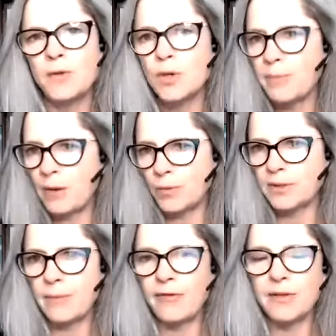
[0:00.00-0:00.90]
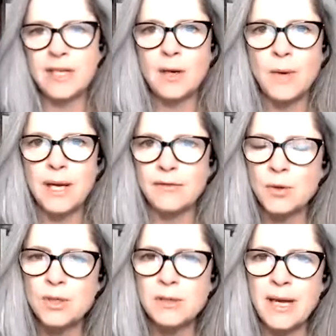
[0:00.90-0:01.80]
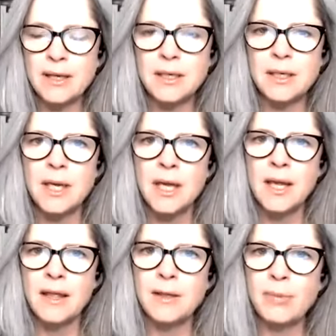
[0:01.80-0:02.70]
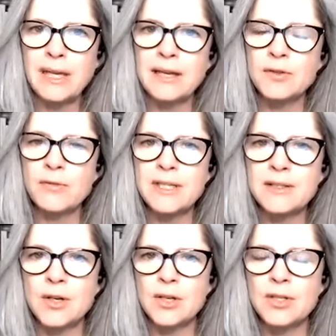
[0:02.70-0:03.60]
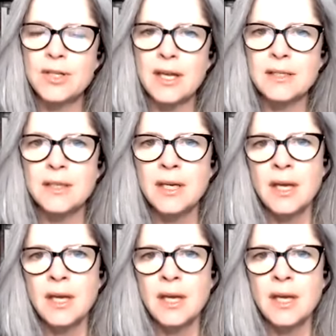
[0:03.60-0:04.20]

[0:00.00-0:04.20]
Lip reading: talked about, well, some of us anyway, have talked about in the beliefs research that